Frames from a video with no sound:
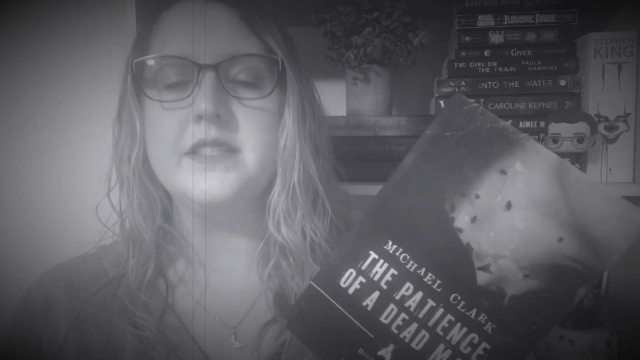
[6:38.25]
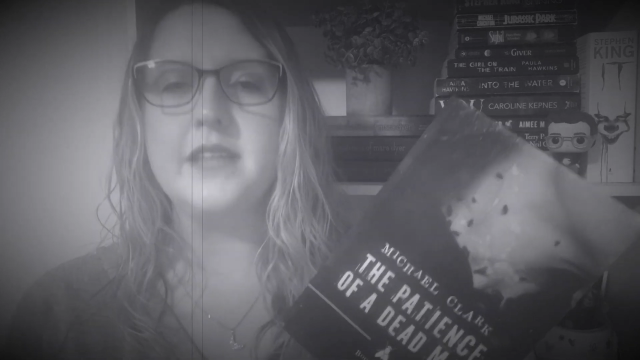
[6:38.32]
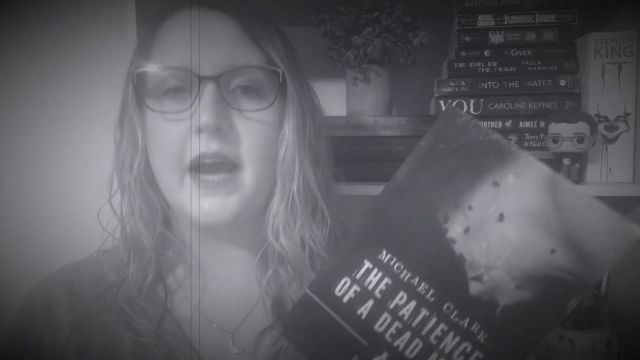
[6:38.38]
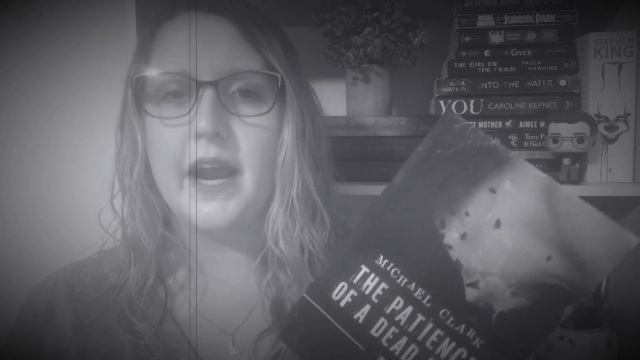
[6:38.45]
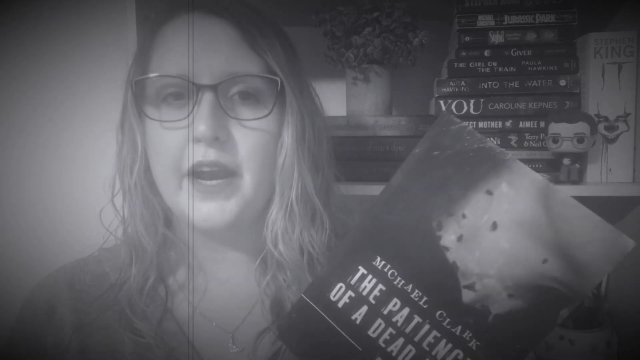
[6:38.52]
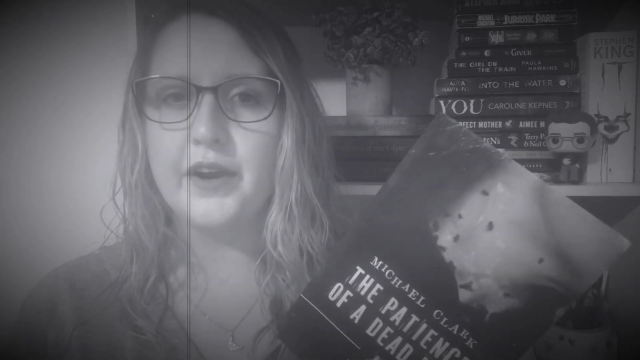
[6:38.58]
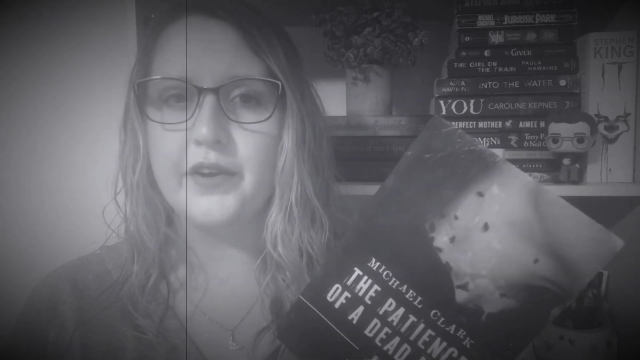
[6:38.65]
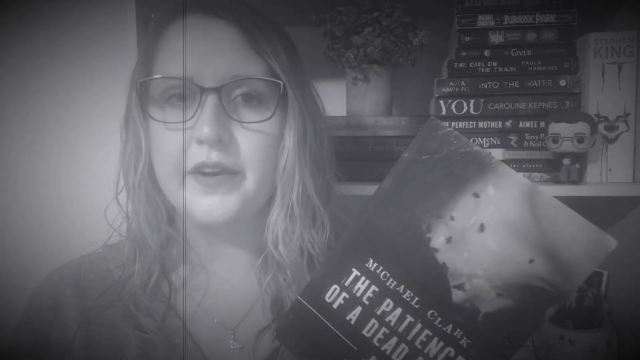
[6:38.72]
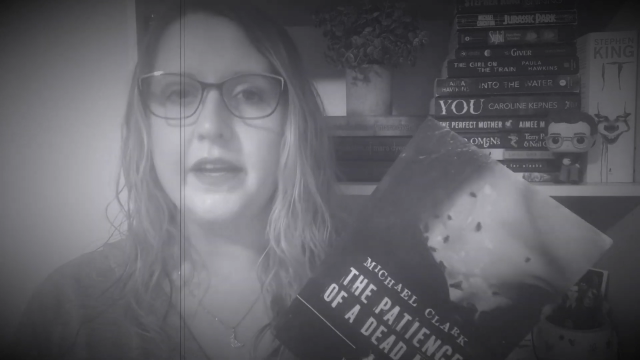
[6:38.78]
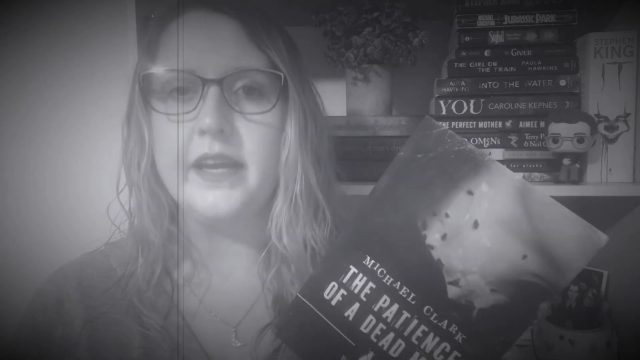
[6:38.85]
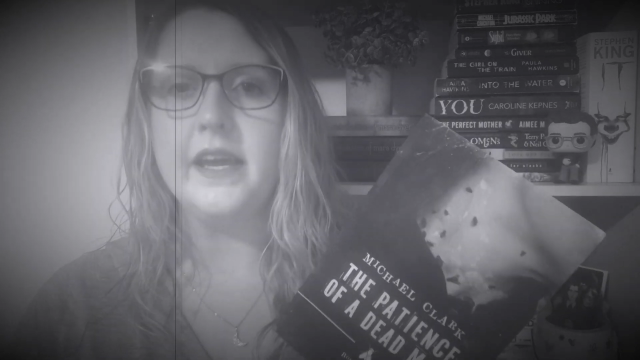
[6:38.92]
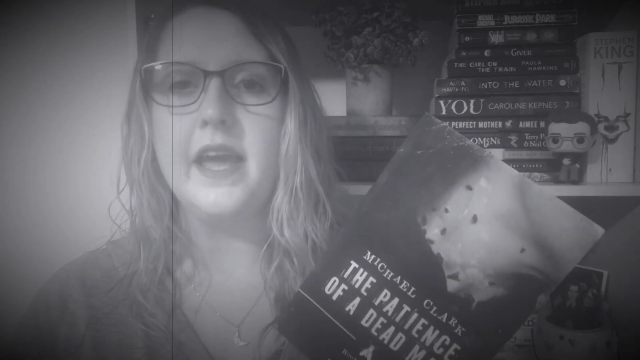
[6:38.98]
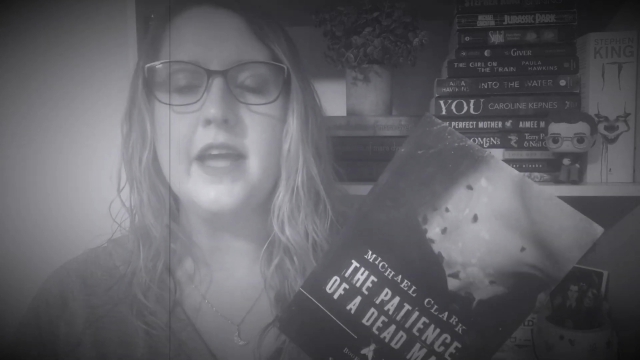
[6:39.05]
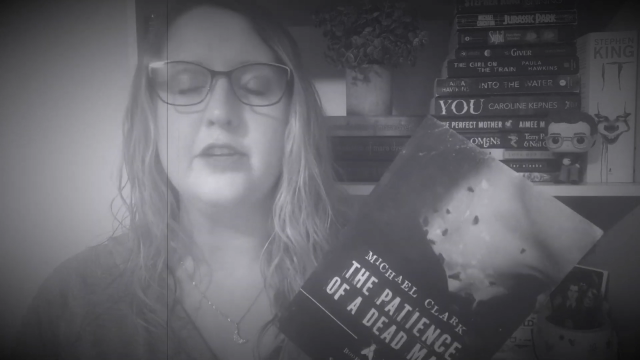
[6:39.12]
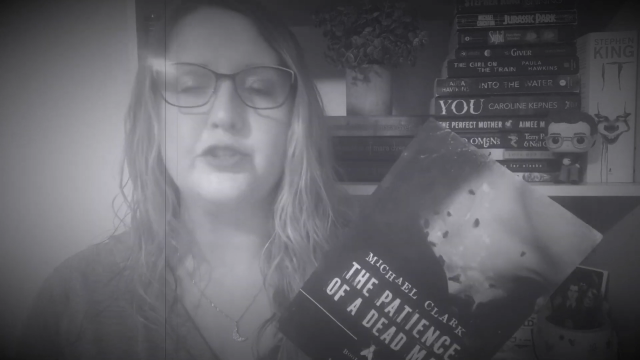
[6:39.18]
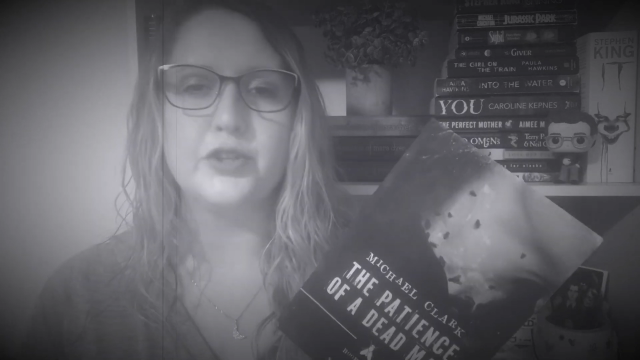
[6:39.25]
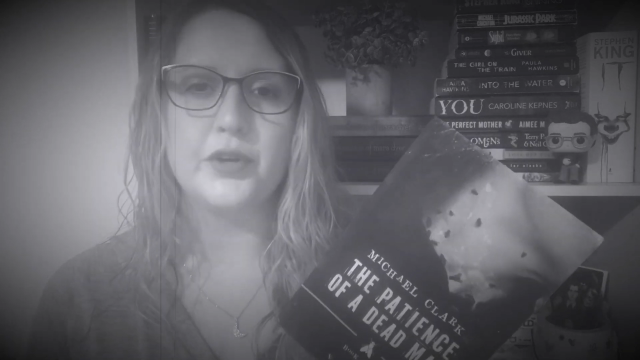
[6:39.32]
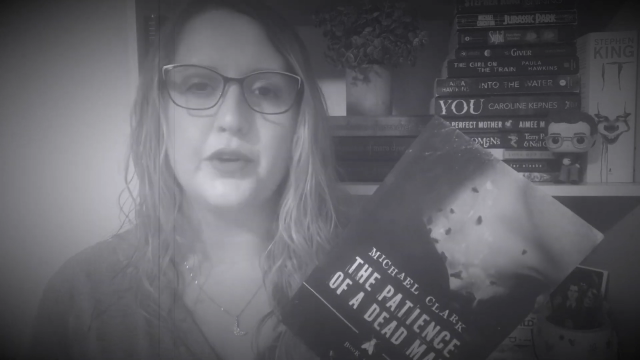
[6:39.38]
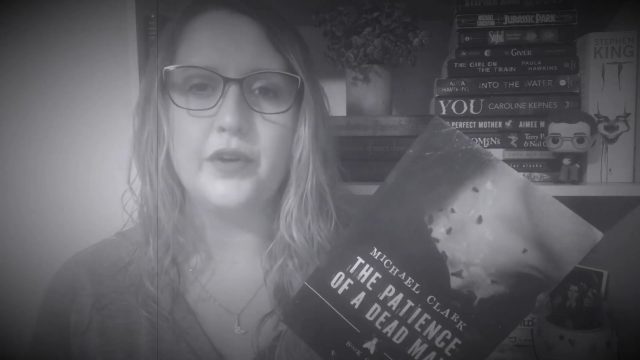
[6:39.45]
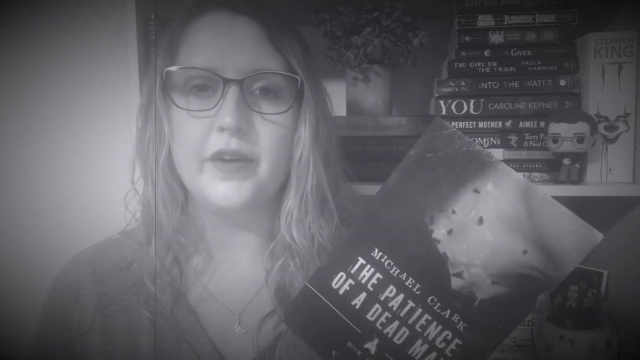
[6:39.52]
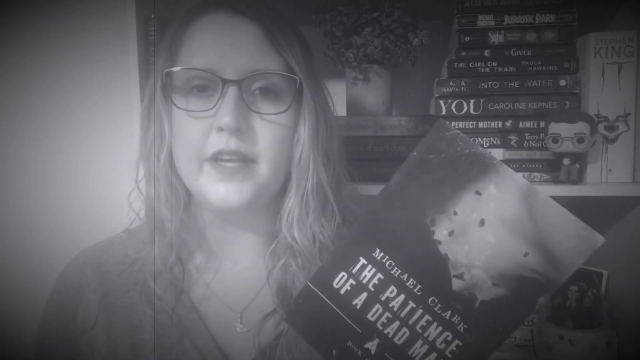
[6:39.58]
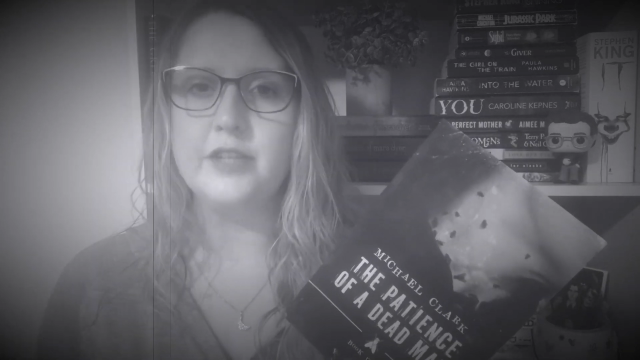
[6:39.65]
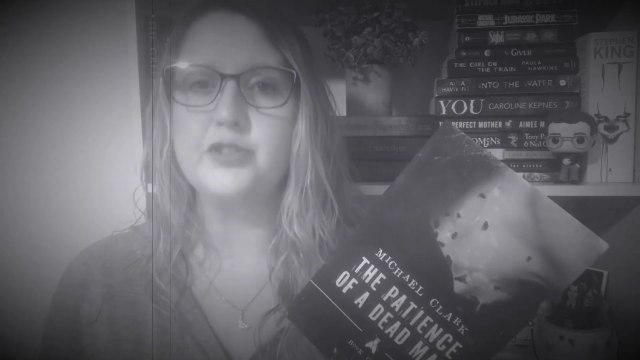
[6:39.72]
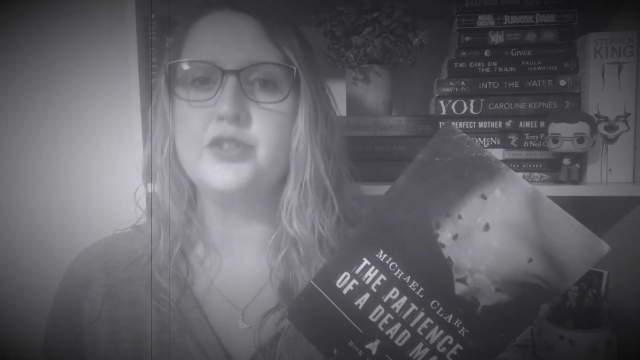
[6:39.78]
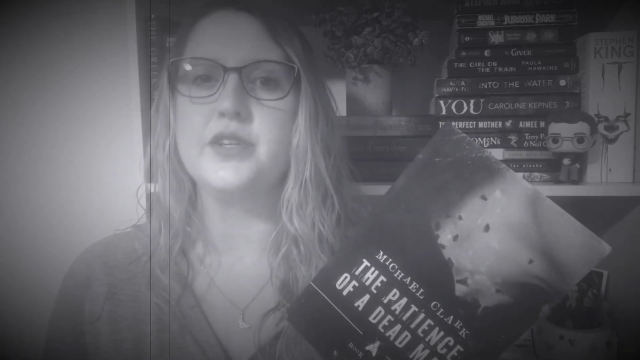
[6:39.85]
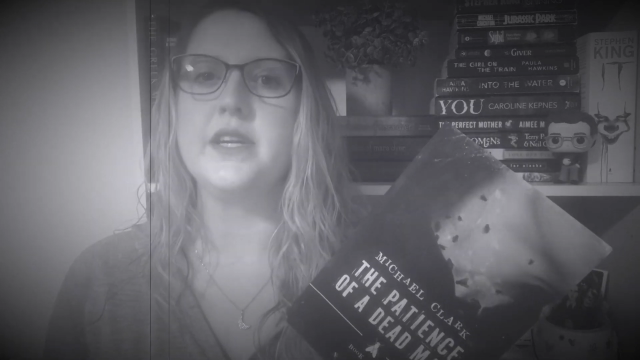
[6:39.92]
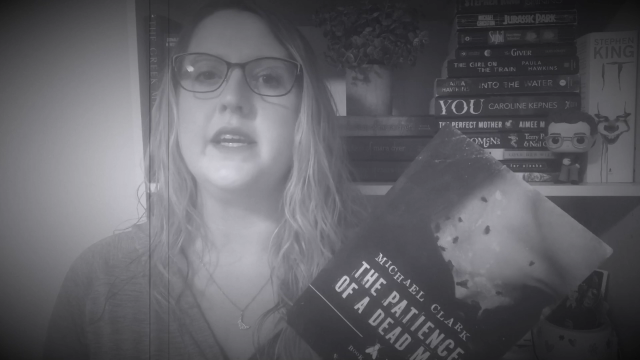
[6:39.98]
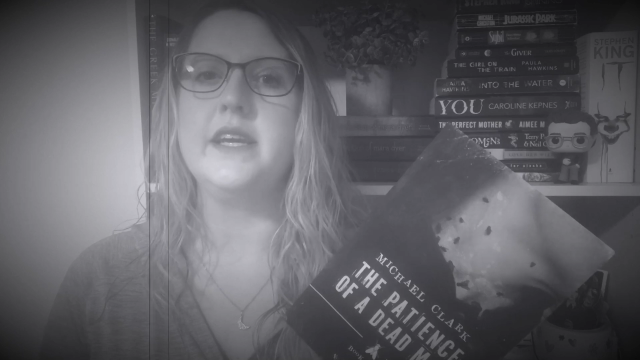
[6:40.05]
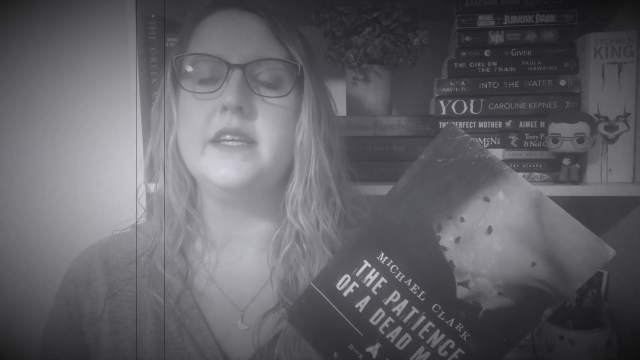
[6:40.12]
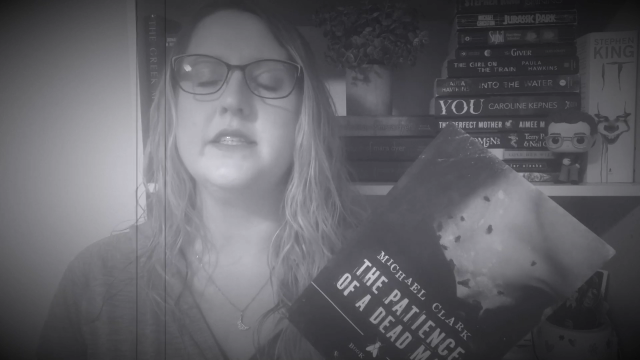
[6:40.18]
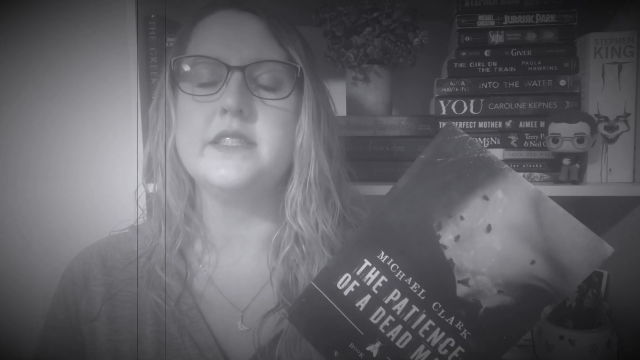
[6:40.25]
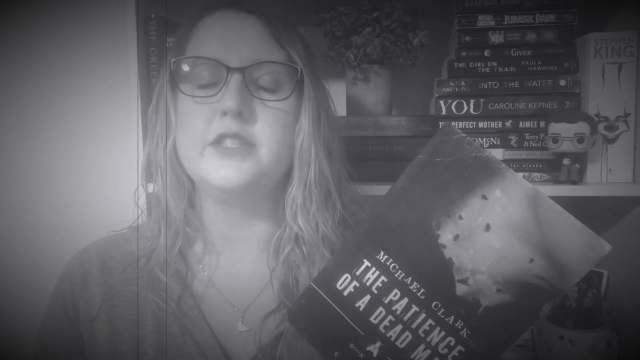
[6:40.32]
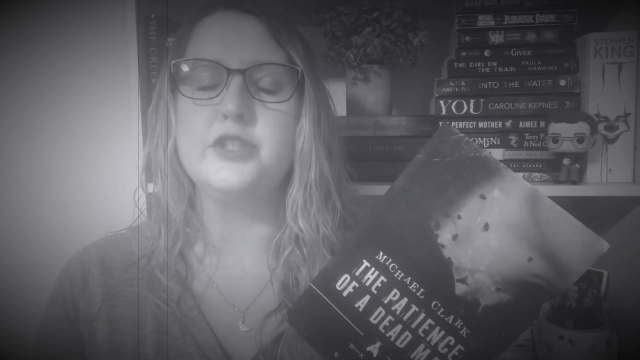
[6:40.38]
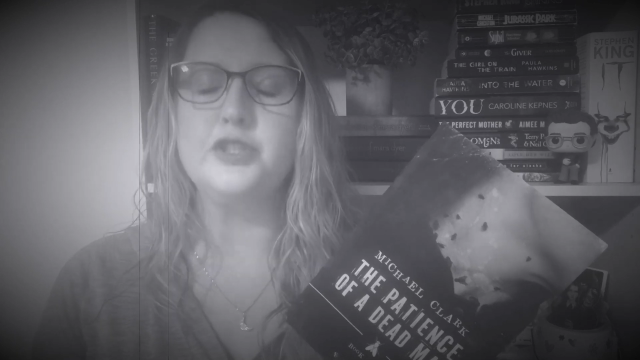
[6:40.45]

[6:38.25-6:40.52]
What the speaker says: diary and journal entries,